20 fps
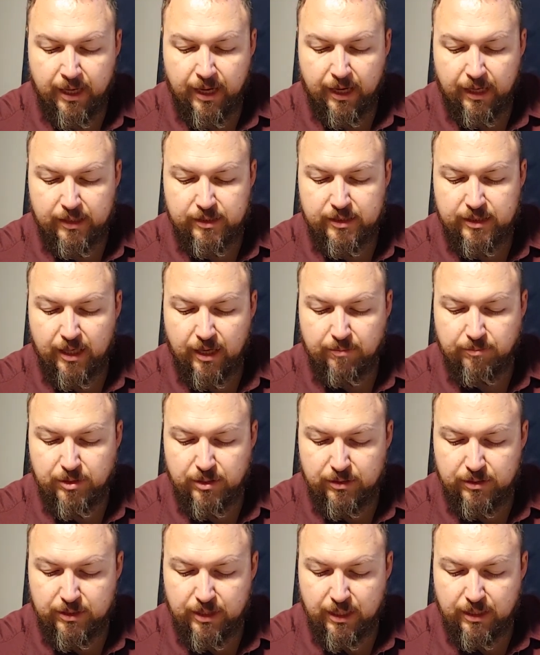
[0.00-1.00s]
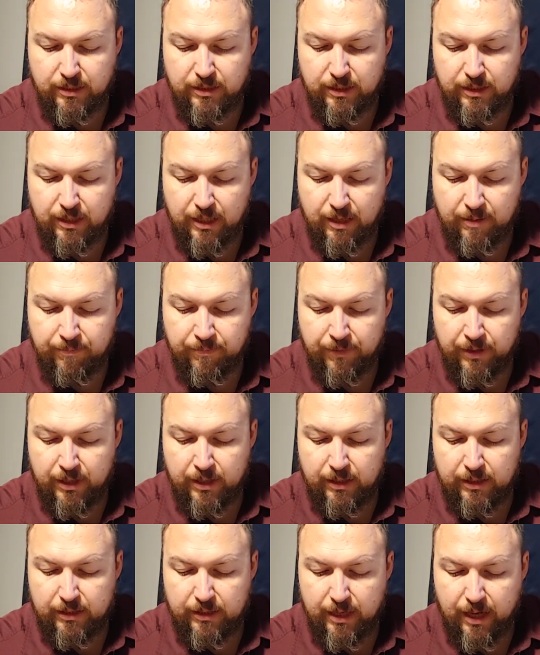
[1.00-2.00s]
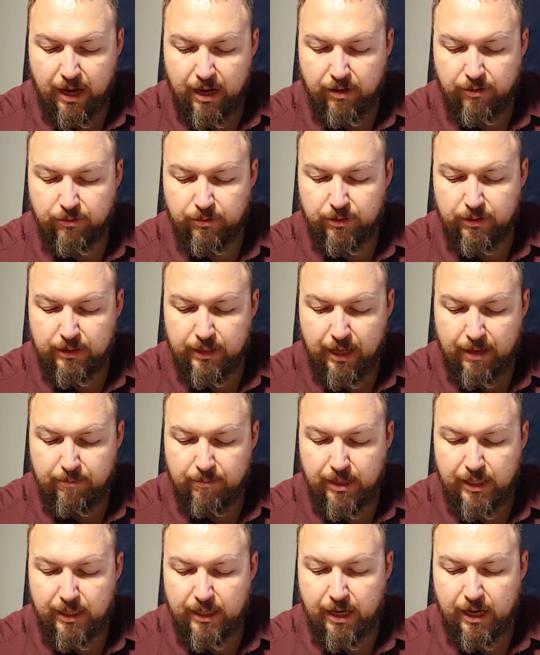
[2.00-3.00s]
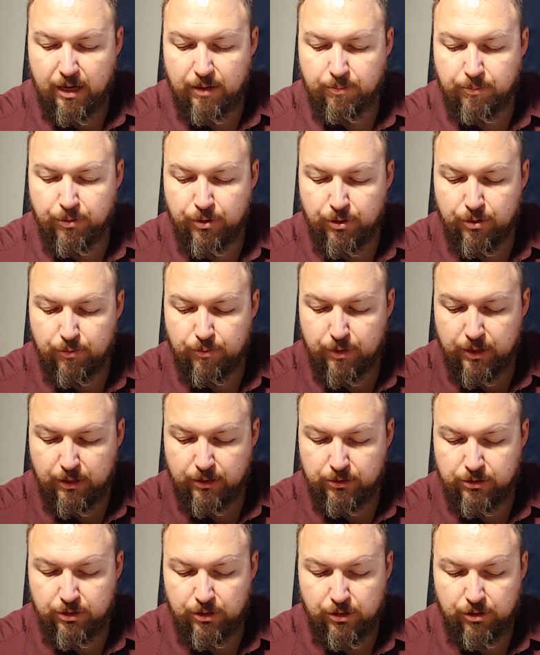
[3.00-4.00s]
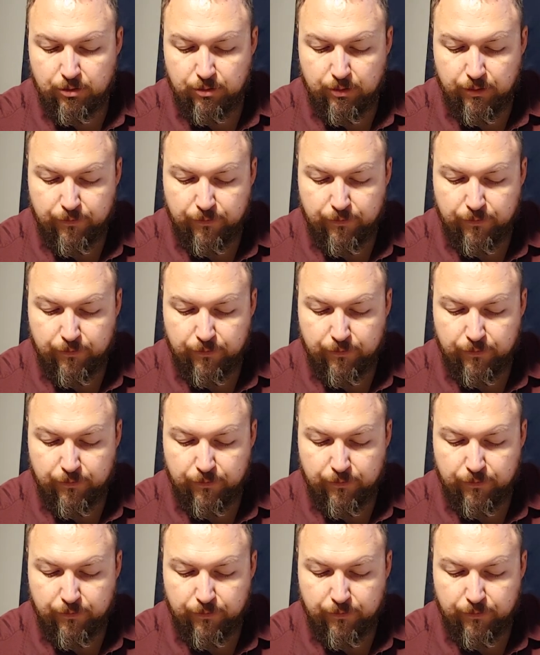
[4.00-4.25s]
And Samson said to them, Now let me now put a riddle to you.